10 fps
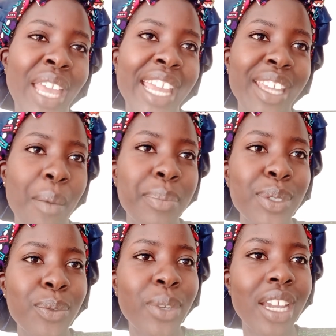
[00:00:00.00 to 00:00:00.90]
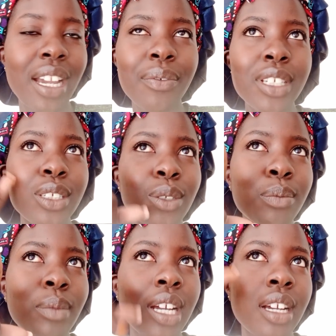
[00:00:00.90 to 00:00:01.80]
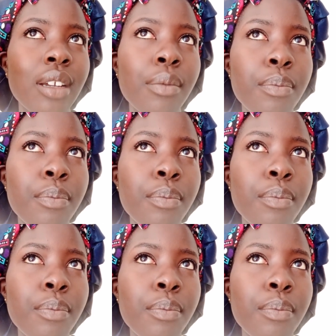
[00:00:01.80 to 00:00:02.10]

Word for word: yep so are having doma